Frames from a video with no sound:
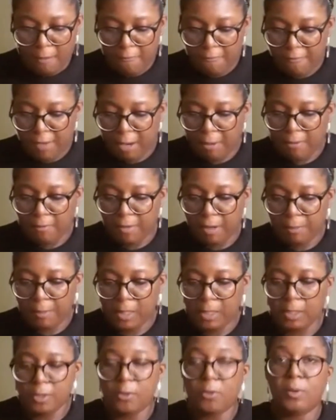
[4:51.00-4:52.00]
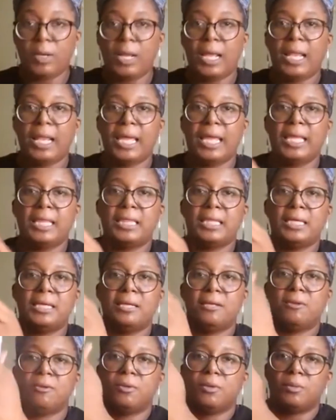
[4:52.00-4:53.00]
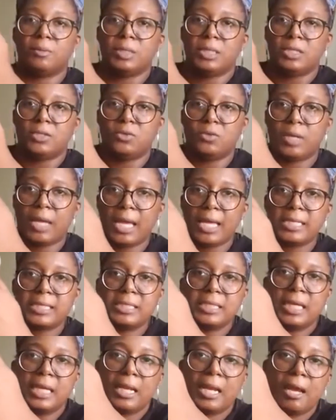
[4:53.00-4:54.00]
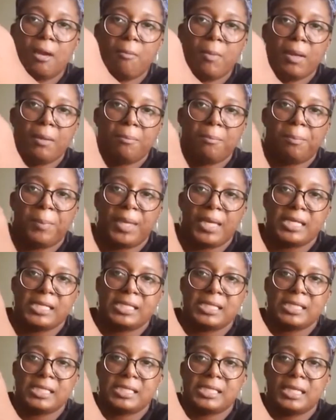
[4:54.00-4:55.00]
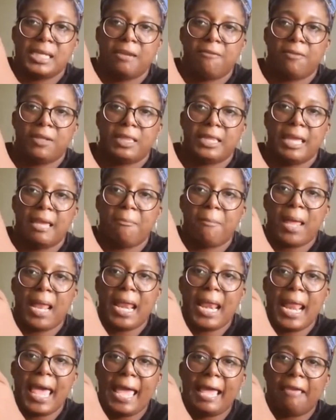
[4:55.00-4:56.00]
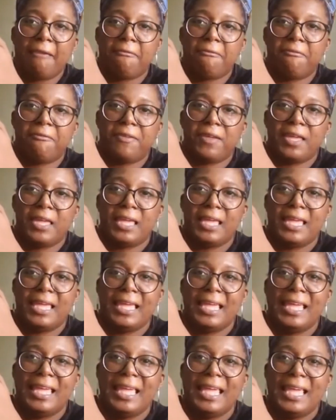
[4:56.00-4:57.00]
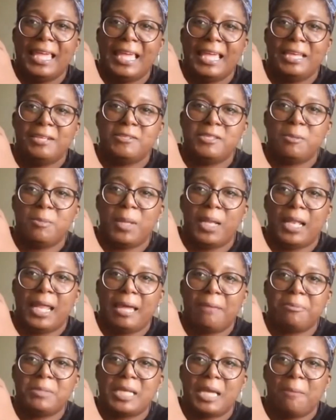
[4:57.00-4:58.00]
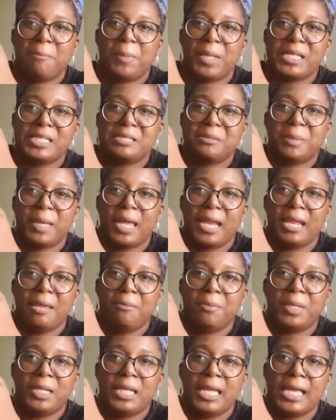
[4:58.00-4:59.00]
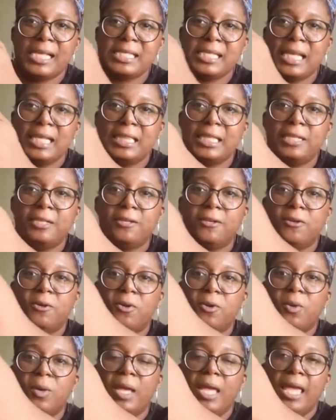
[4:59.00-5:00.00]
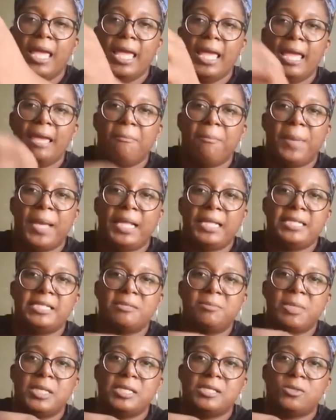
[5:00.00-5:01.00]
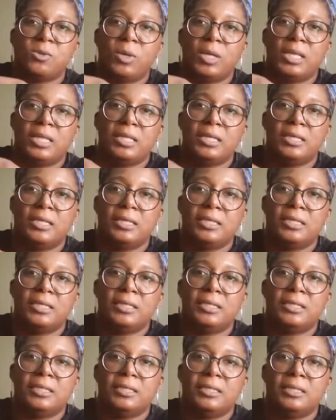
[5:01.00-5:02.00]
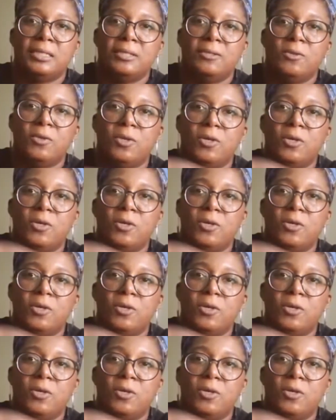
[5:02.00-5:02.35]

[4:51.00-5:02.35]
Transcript: Very, very cute. I like the, you know, get you guys seeing all my business and everything, my life. See my laptop, that's about it. But it has like the little embellishments on the, you